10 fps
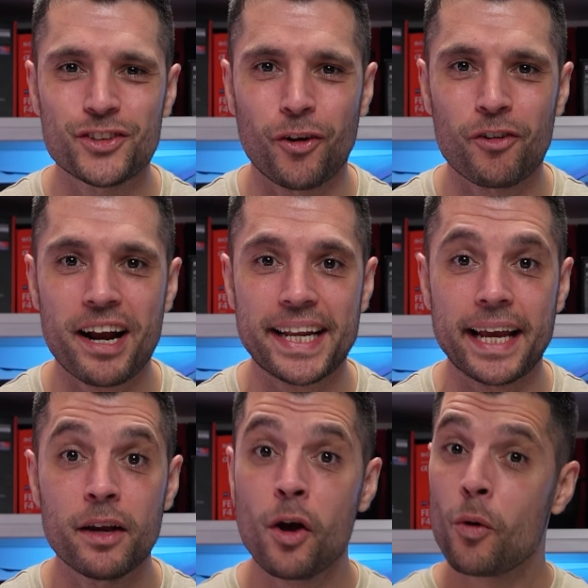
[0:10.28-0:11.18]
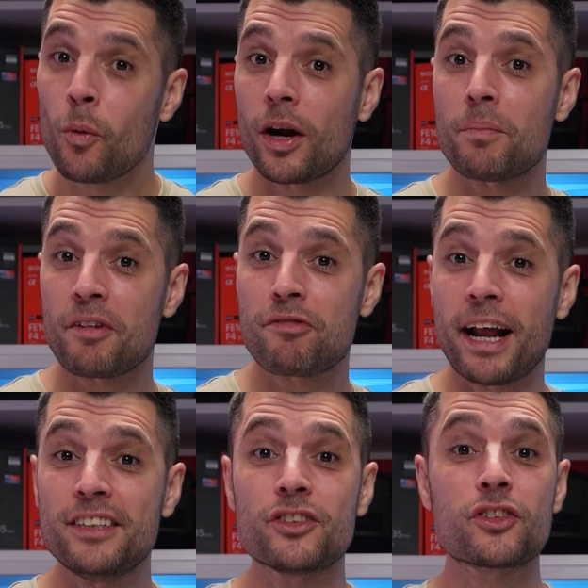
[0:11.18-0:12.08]
already. One of my
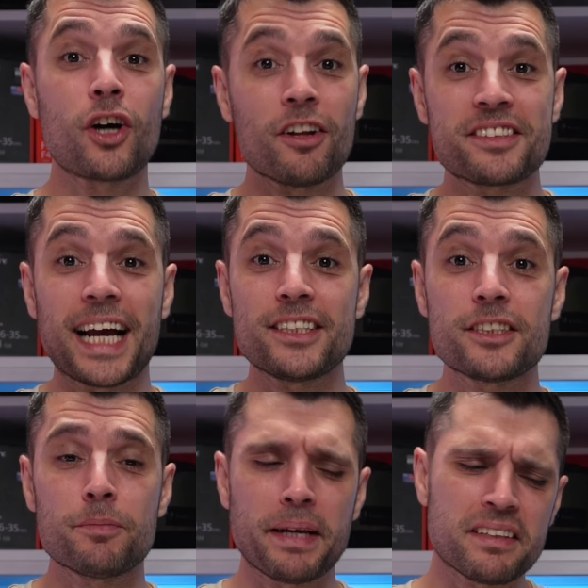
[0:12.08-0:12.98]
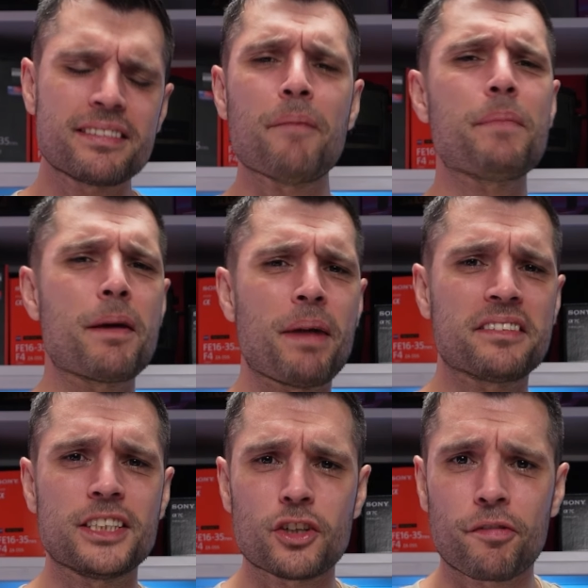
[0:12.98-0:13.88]
friends contacted me, sent me a
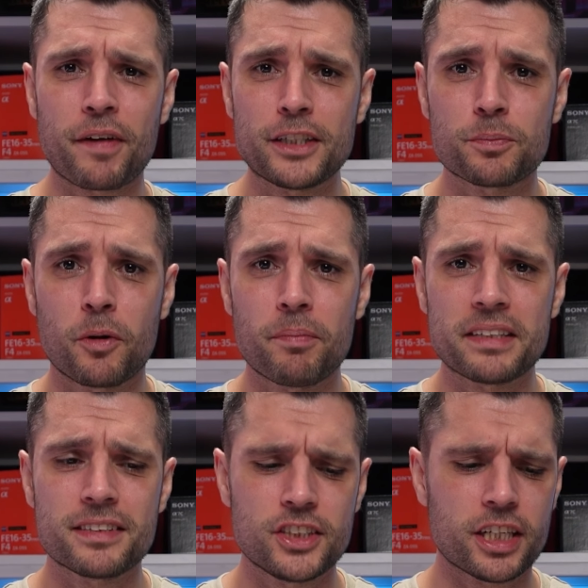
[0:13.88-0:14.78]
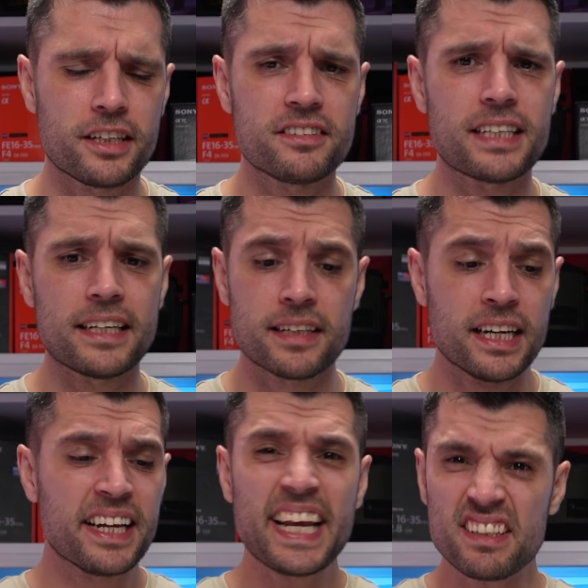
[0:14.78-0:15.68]
message off Facebook Messenger and said,
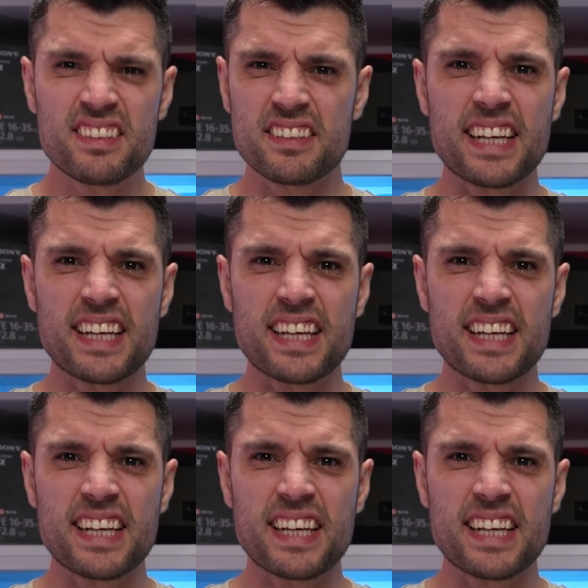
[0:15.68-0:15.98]
"Is this